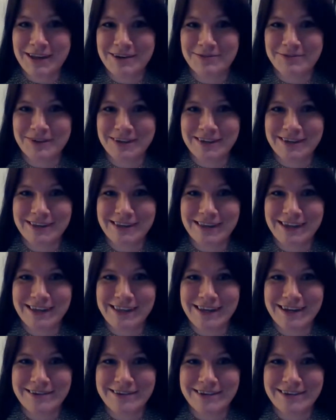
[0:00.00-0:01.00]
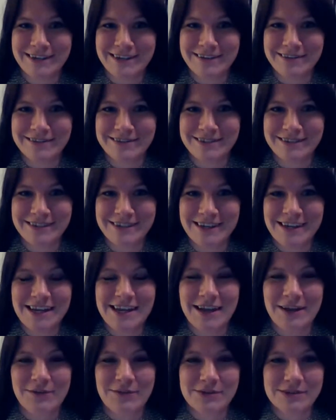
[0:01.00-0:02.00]
kind of feeling like that right now.
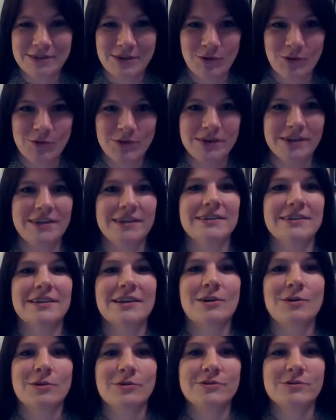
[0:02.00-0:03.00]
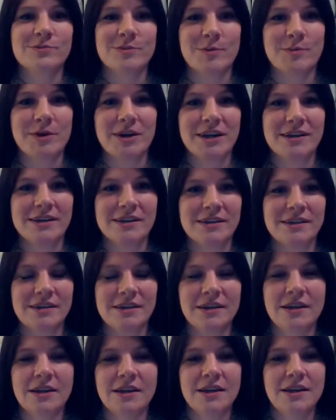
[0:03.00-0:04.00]
If there's gold in here, that'll lose my mind.
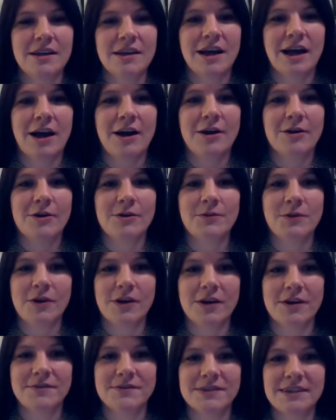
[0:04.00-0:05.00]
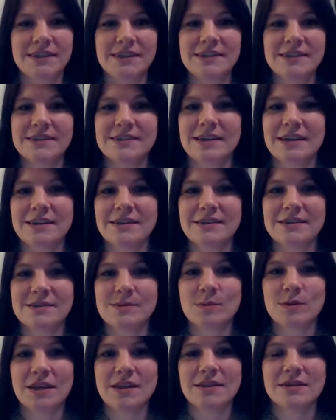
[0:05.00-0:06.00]
I don't know if y'all have seen this
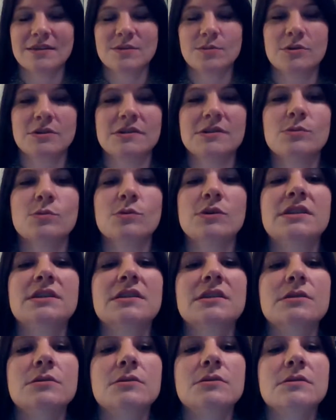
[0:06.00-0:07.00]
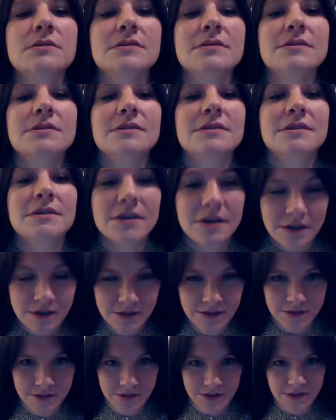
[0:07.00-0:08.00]
necklace, but that thing's pretty sweet too.
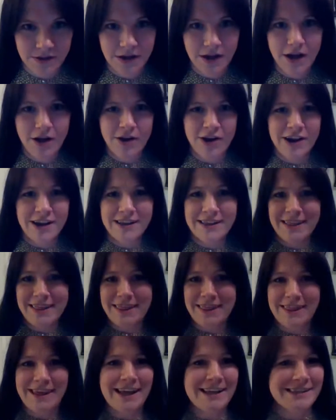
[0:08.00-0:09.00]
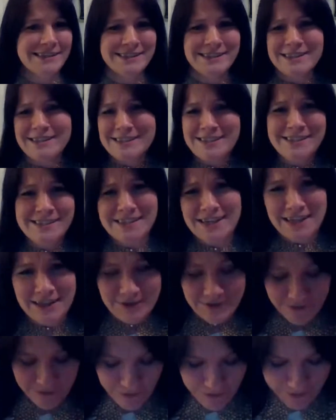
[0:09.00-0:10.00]
All right, that's gonna stay
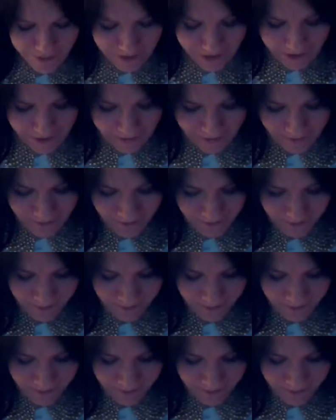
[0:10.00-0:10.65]
there for a minute.